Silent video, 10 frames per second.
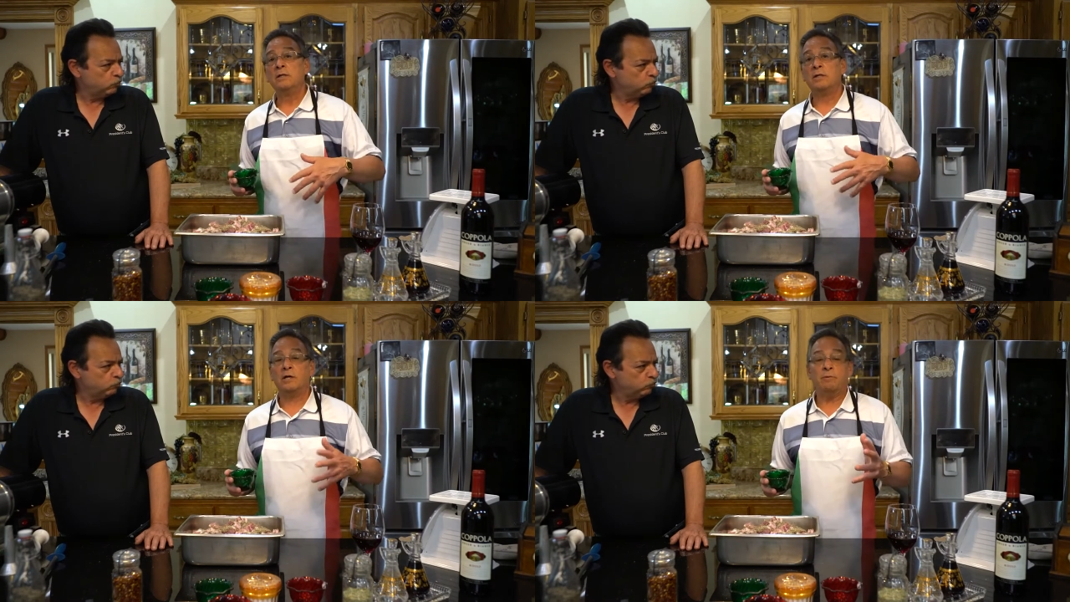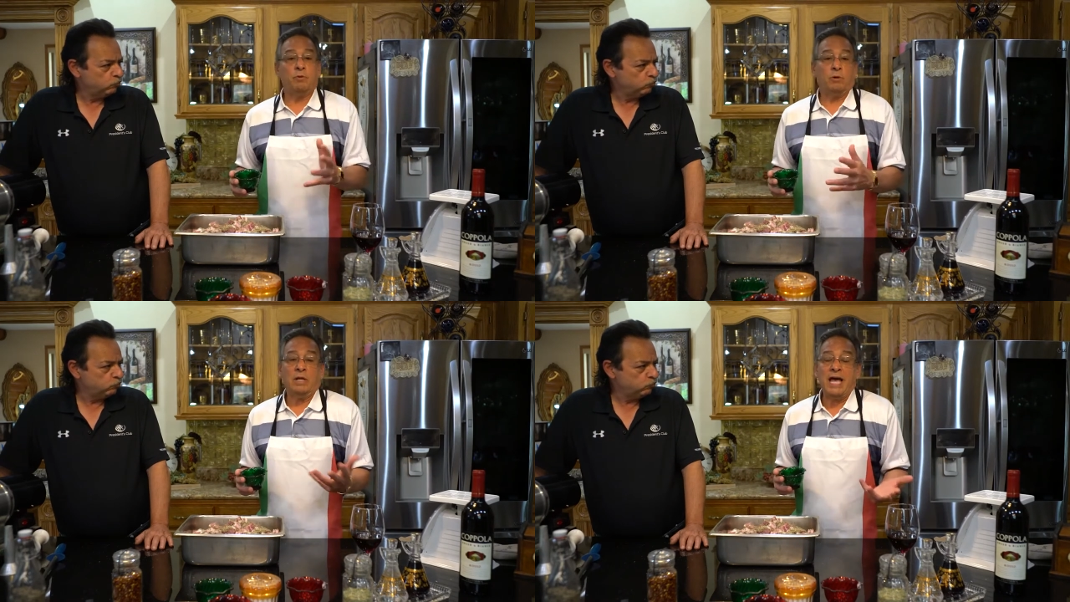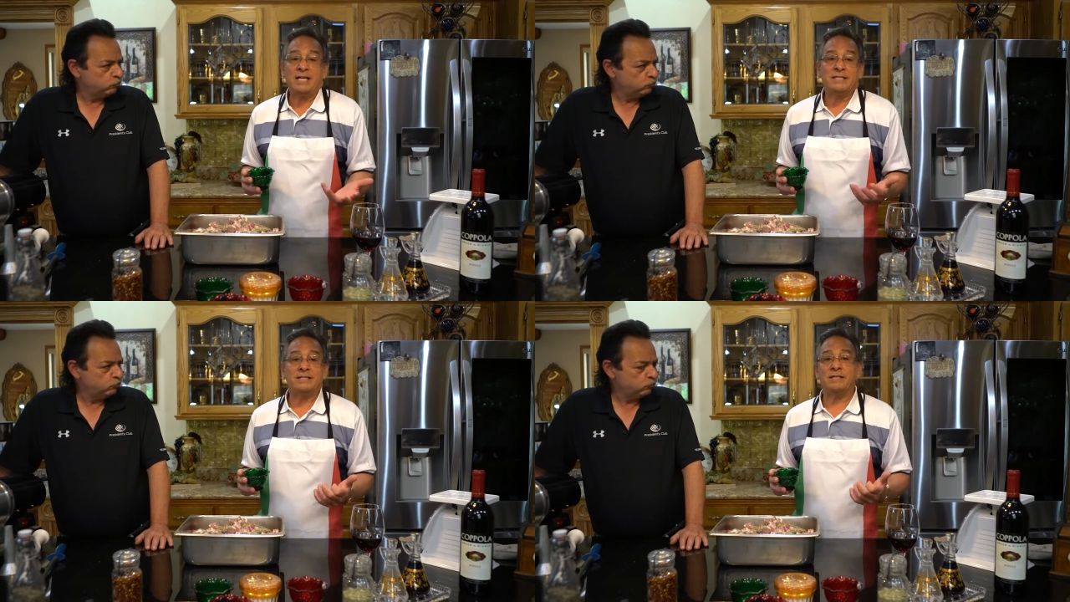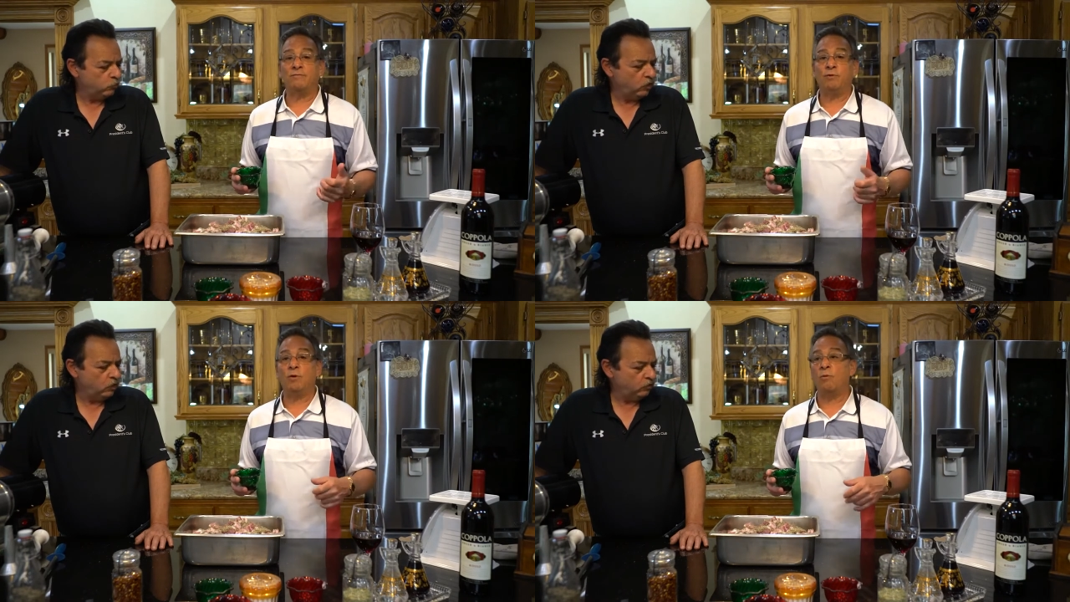Speaker 1: uh, you put less.
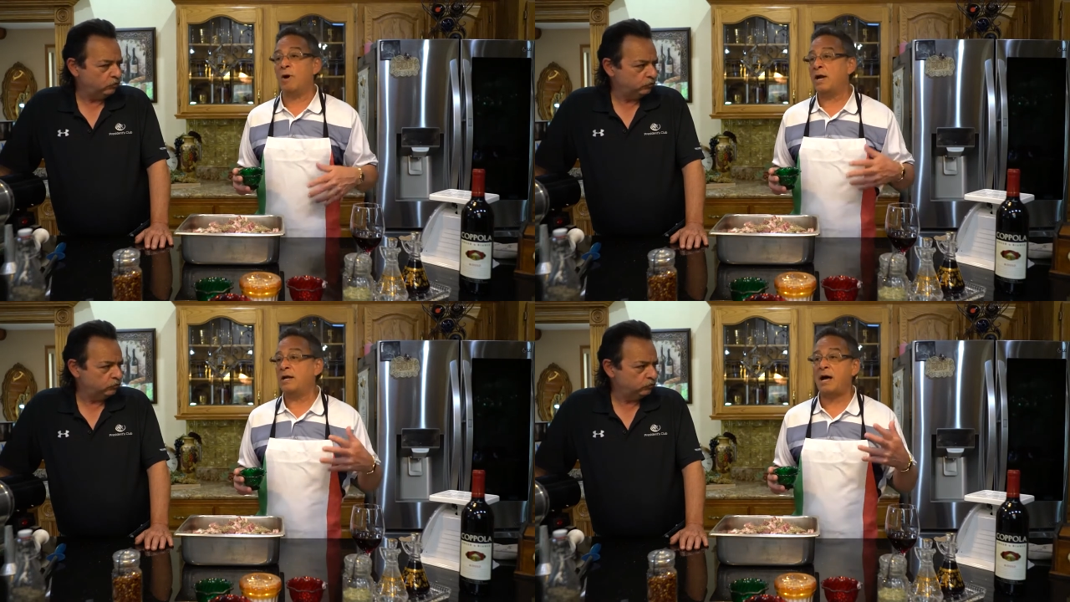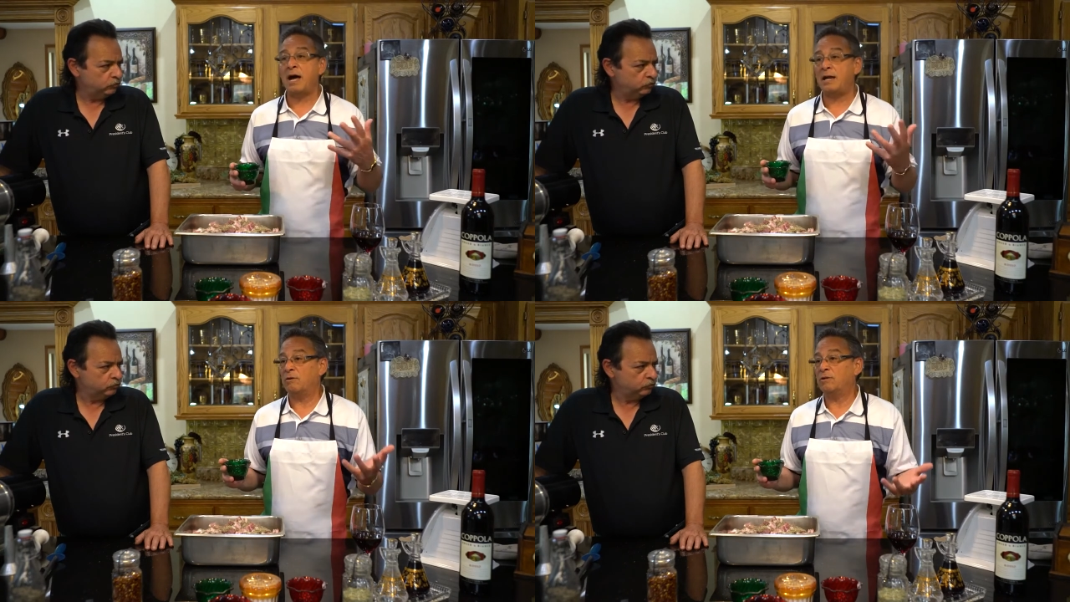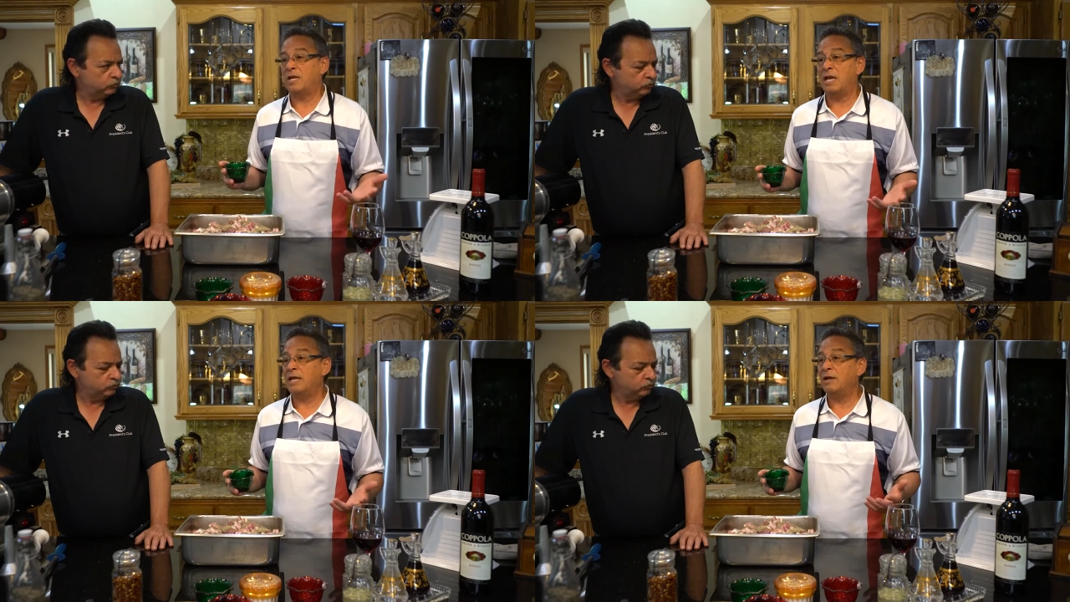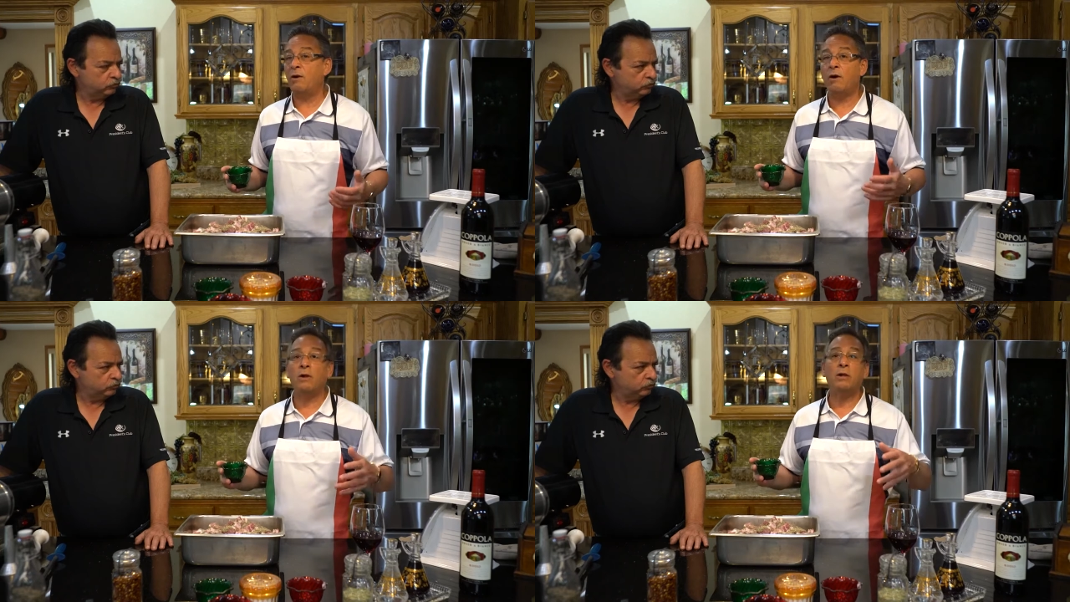If right. you don't want it hot or tangy at
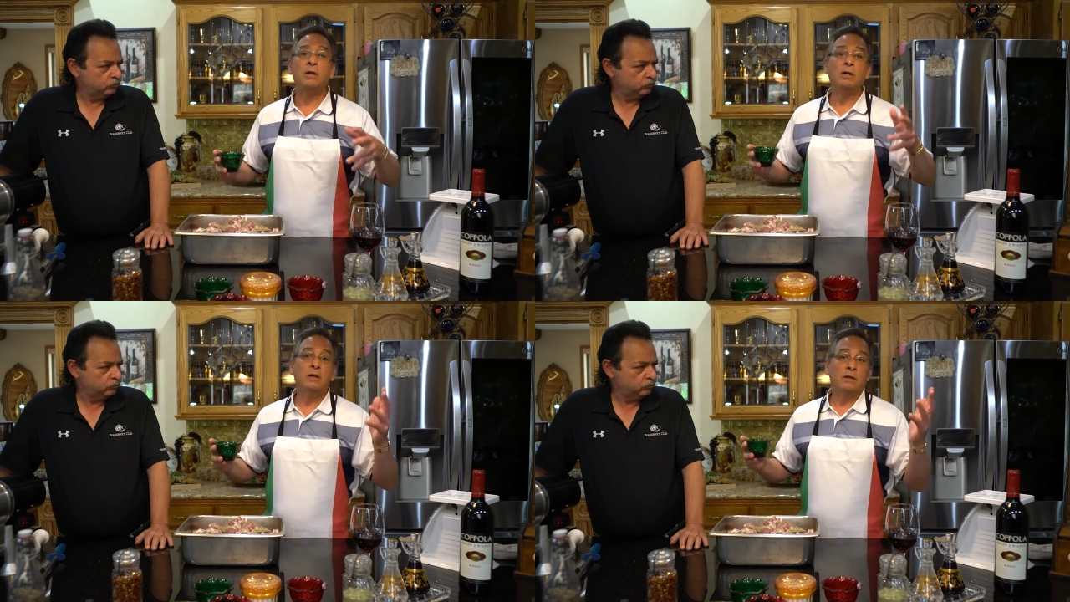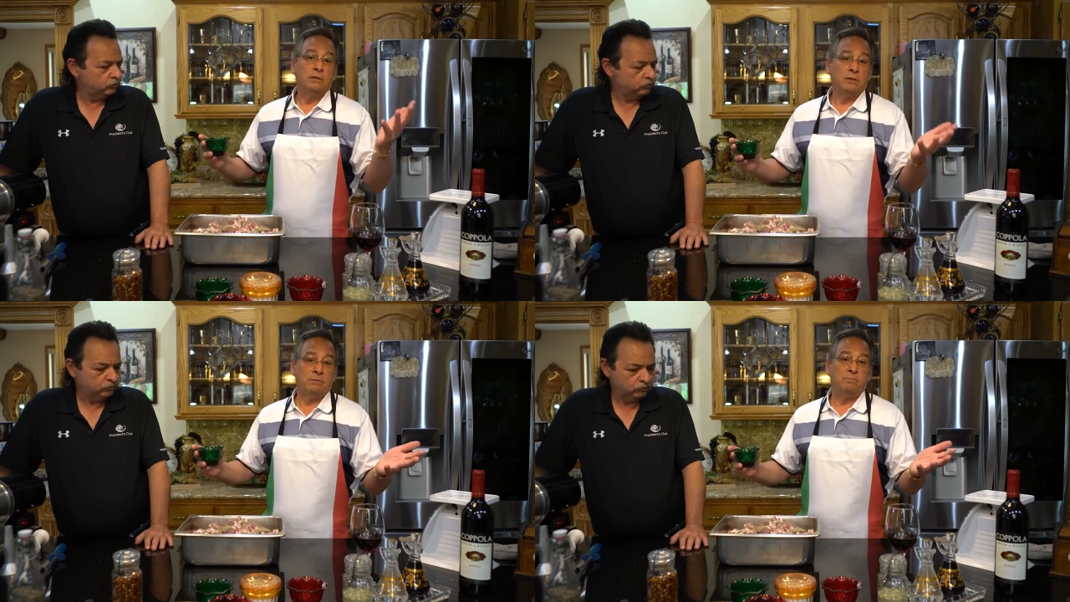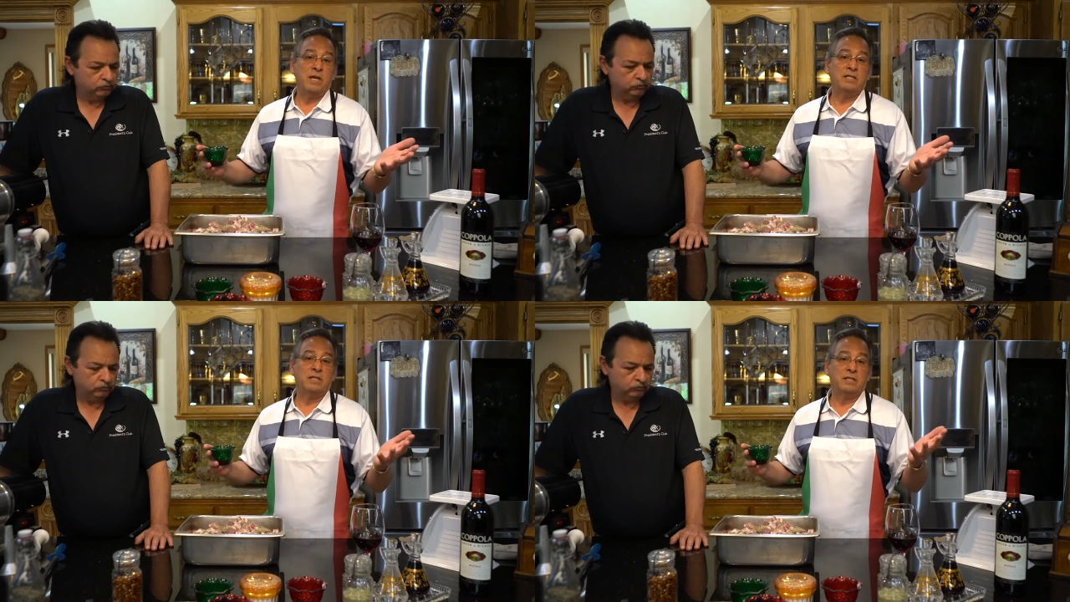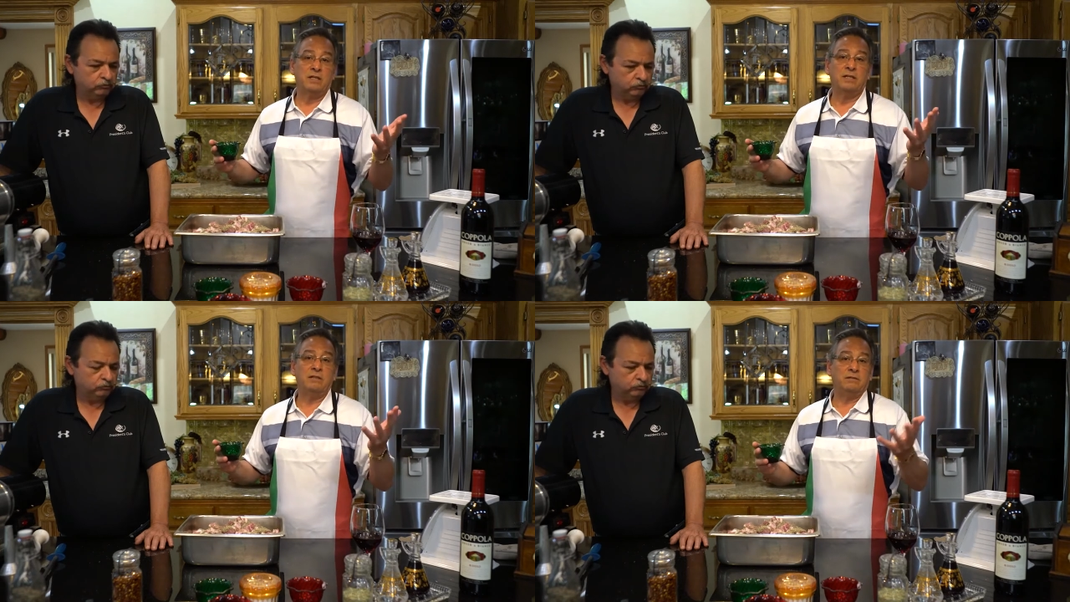all, you
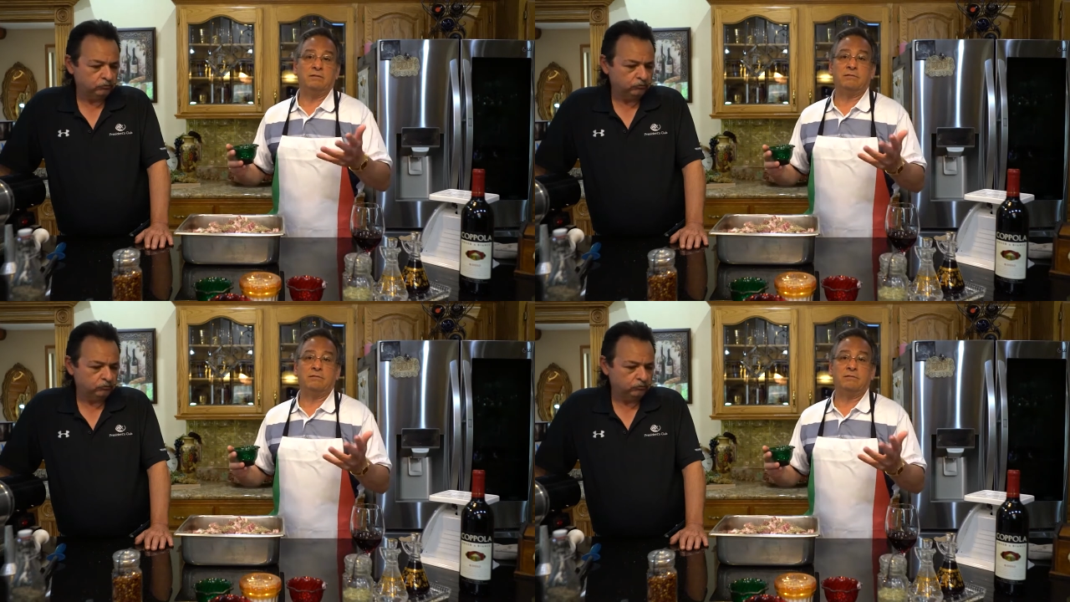basically